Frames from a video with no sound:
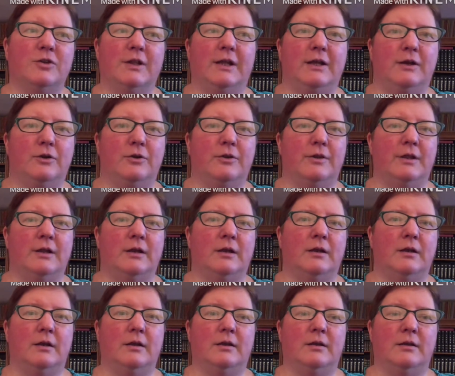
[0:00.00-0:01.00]
later
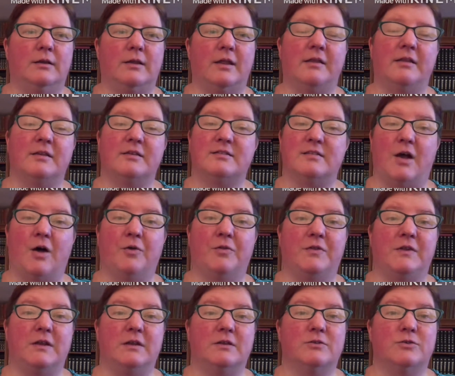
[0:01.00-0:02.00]
than the
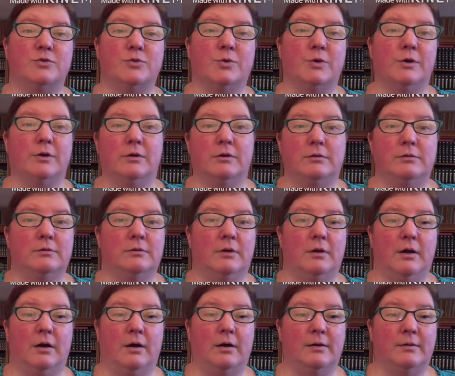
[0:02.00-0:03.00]
Southeast or
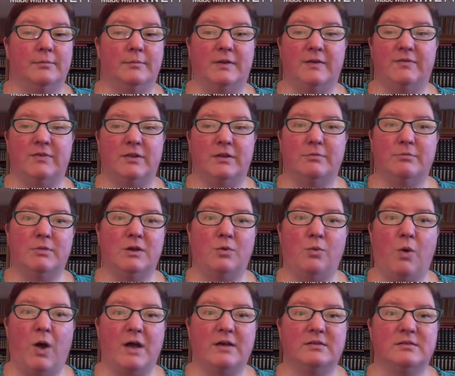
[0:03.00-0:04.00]
even the
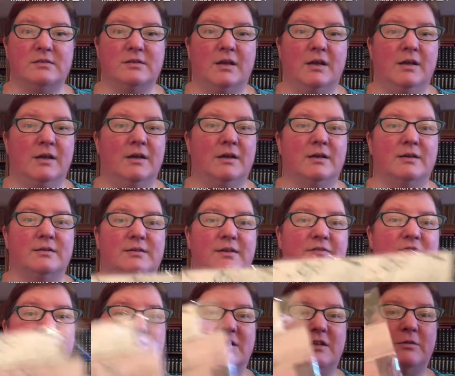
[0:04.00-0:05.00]
Midwest, because
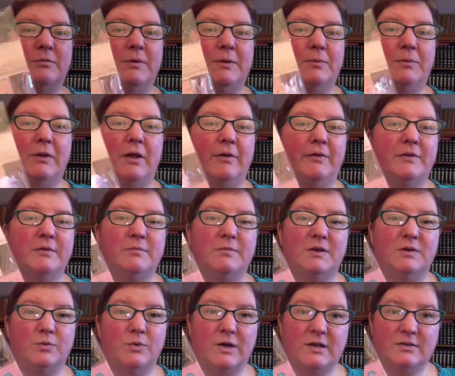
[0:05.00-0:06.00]
I've seen people out in the
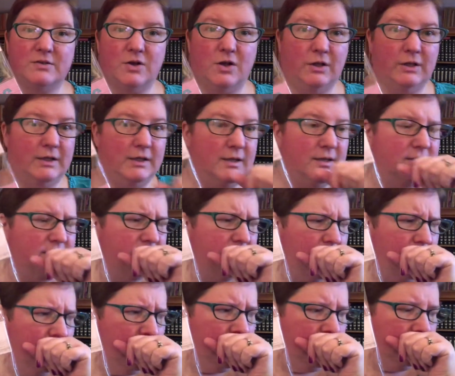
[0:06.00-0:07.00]
Midwest hauling these.
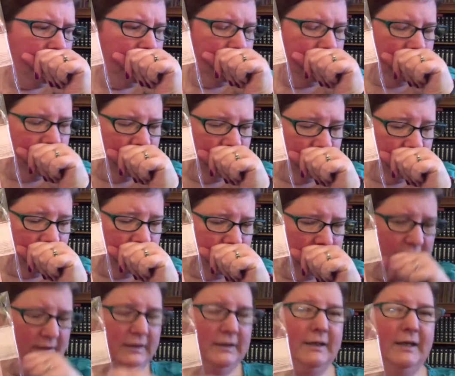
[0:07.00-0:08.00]

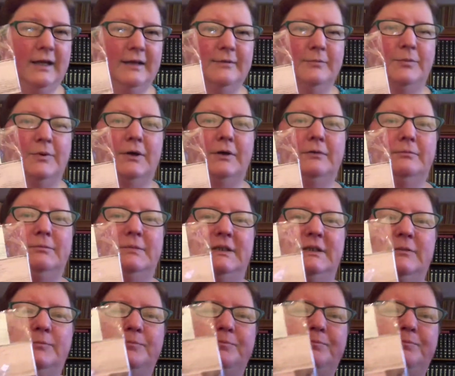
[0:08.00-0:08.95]
Again, pardon me.